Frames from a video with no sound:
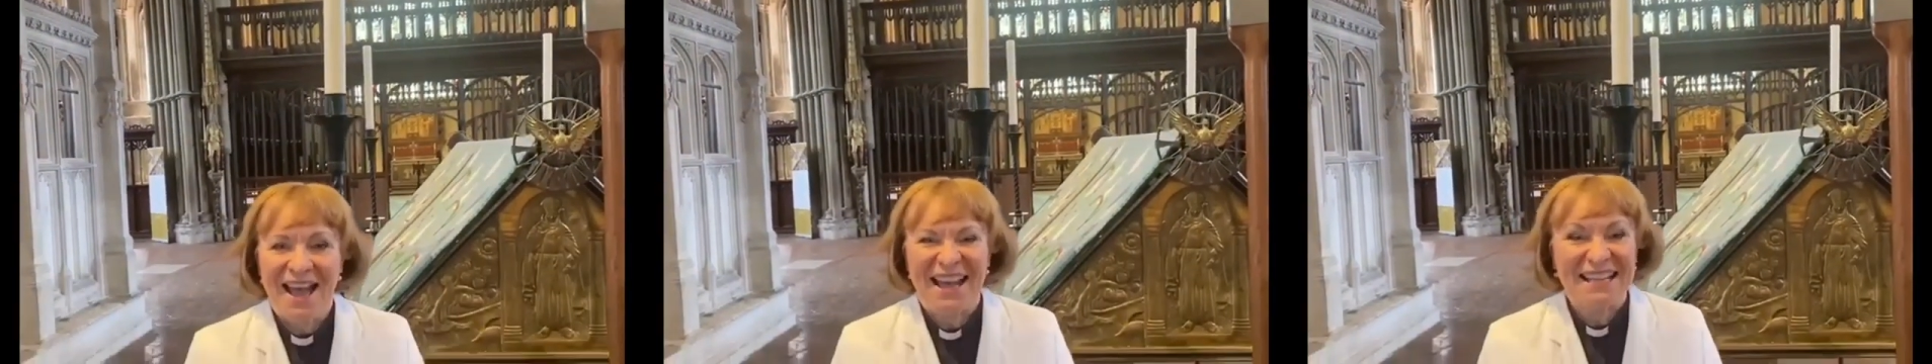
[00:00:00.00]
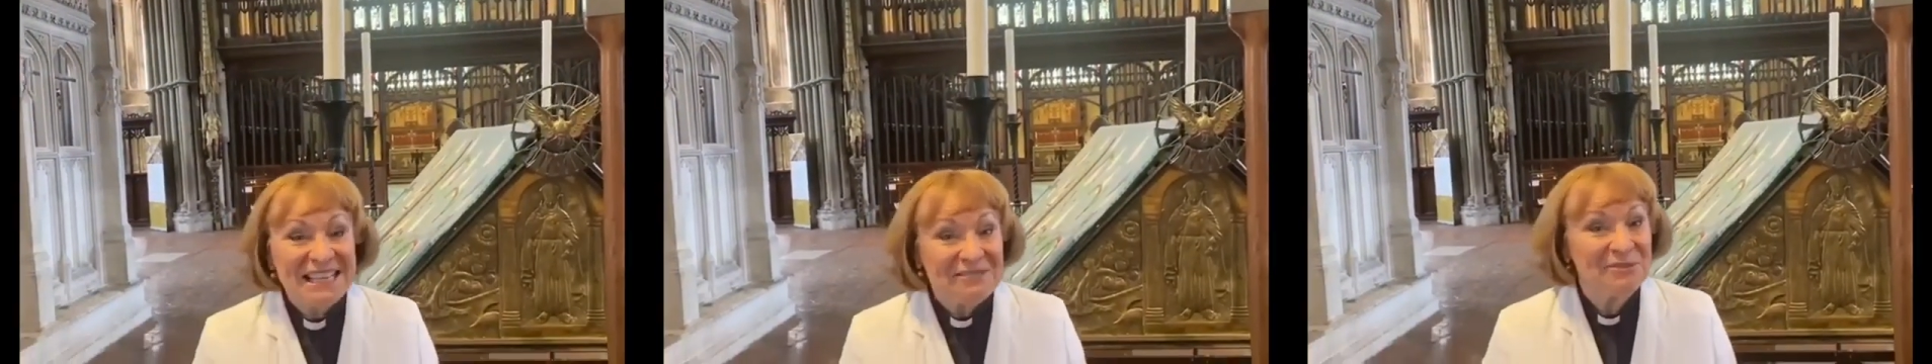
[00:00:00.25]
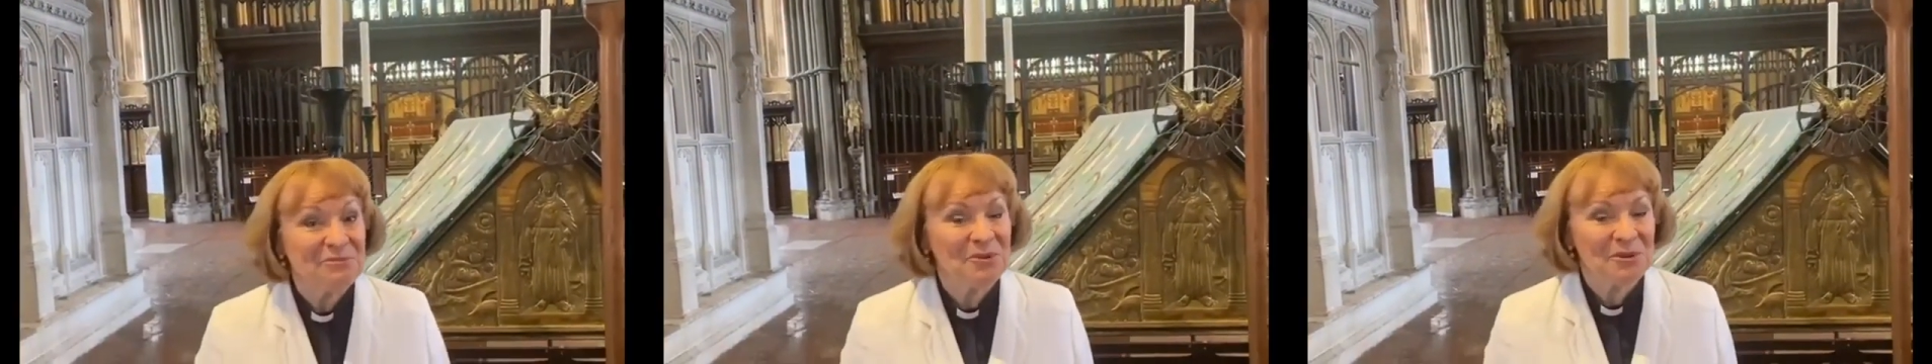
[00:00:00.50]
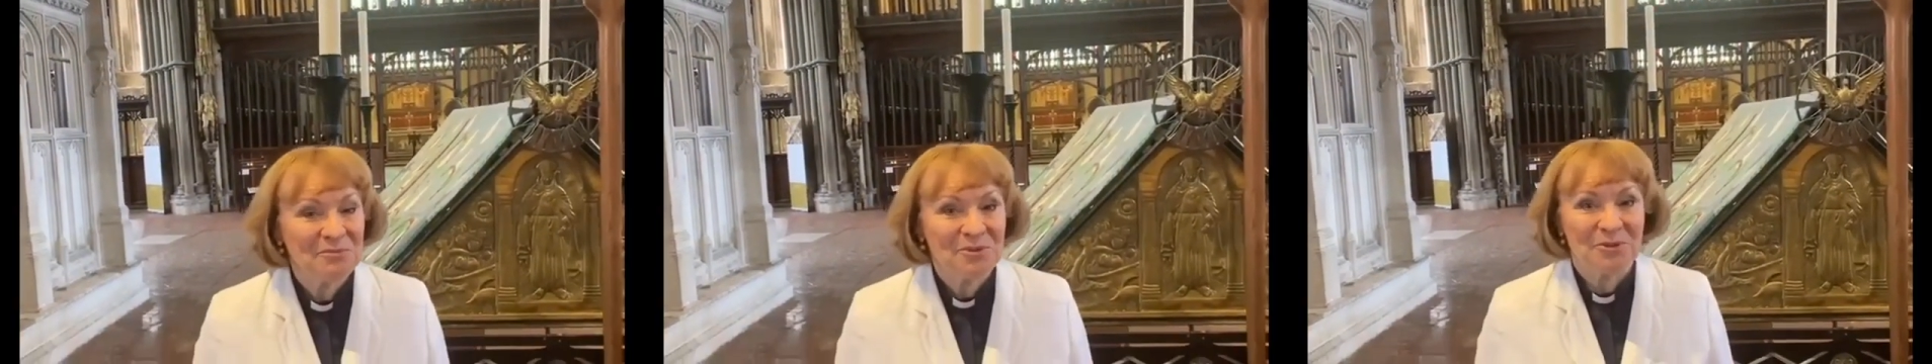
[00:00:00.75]
And even
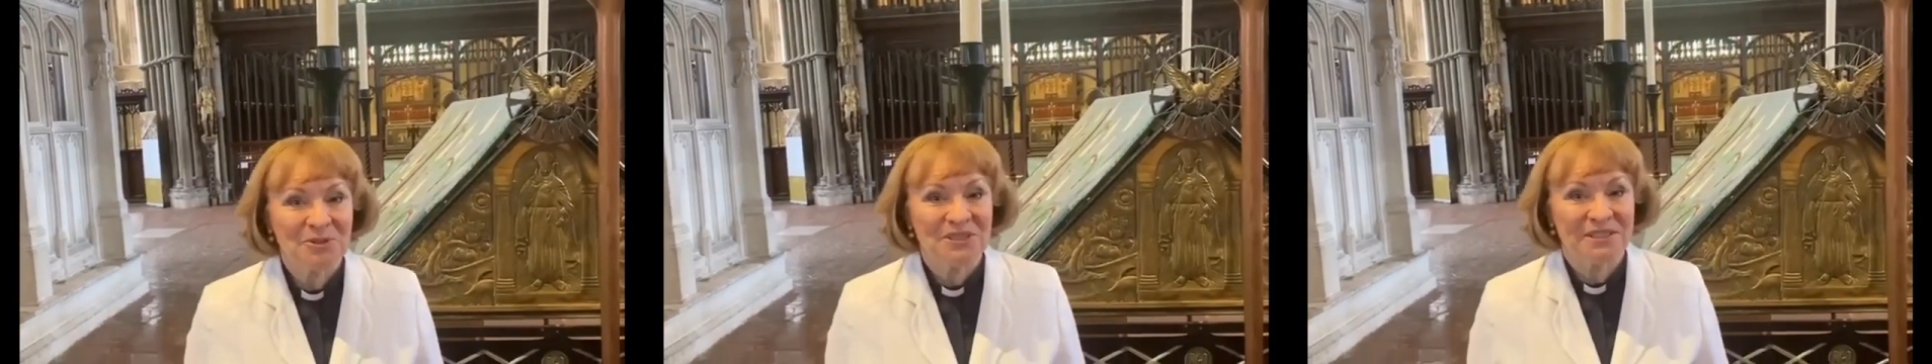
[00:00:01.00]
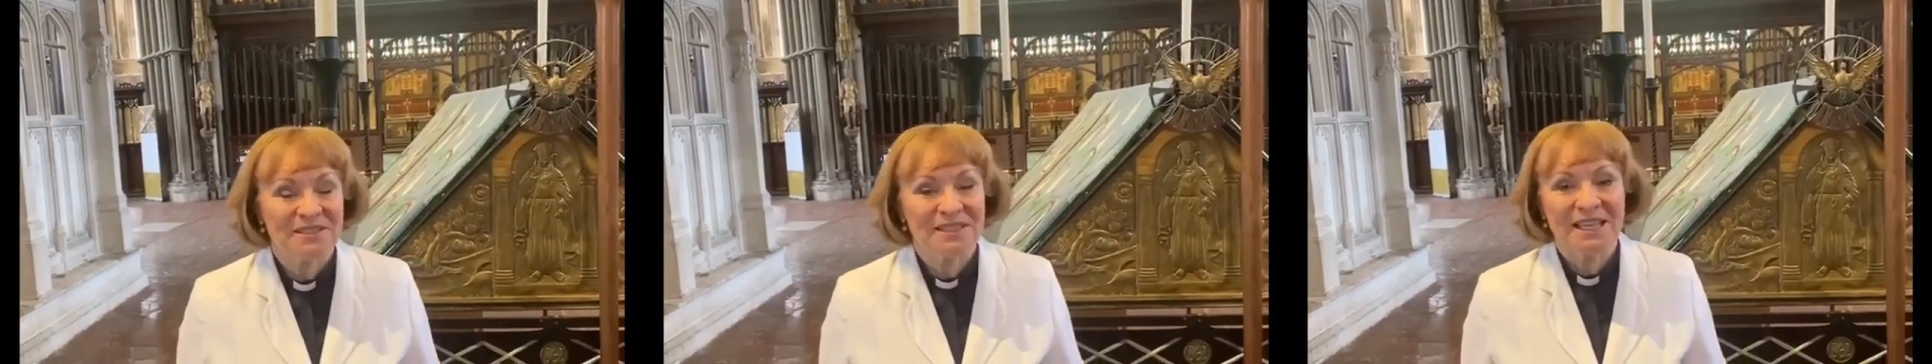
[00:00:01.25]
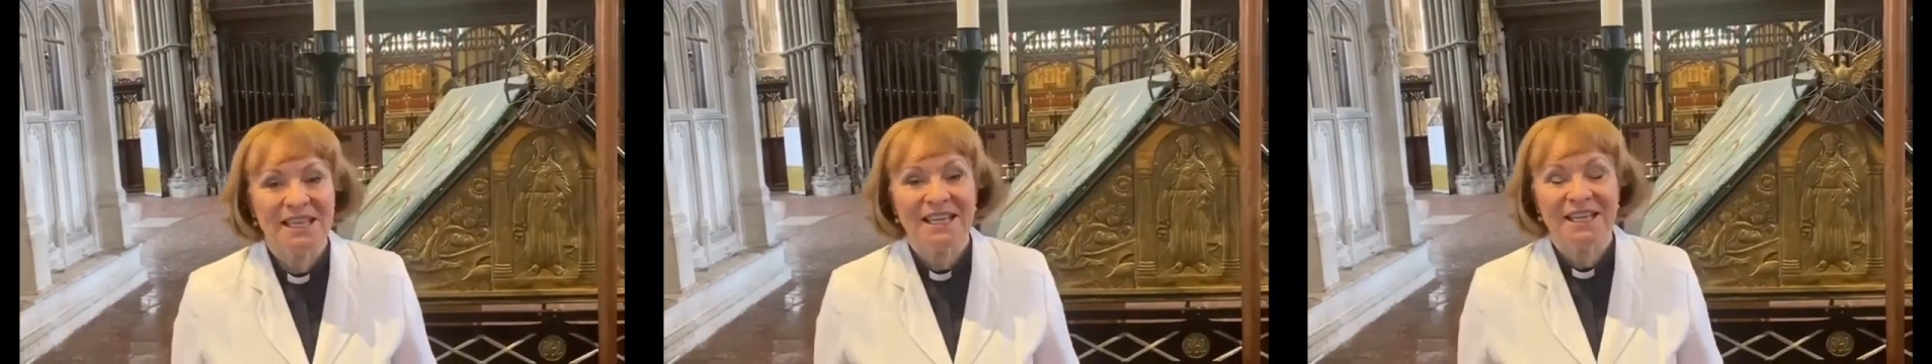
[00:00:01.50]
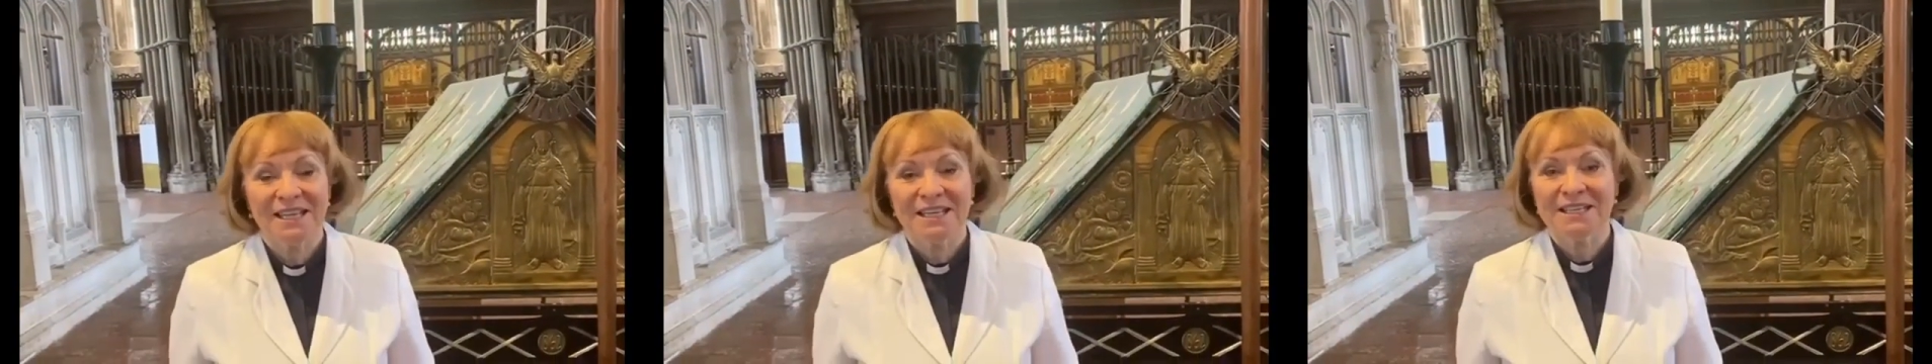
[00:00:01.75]
more important, here